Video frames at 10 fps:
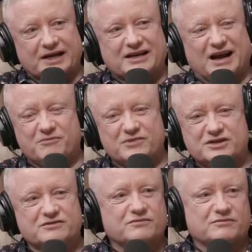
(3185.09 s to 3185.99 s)

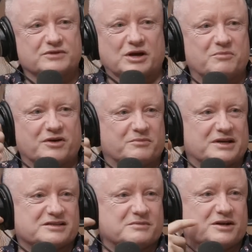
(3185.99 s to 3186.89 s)
Cameras don't bother me
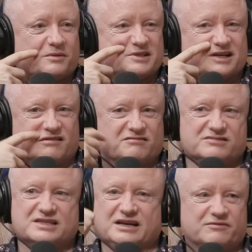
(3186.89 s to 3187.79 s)
because I'm a commentator,
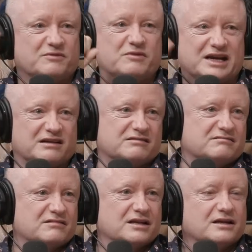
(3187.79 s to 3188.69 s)
standing in the ring and
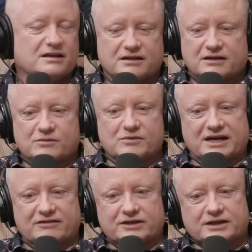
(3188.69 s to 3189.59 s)
whatever.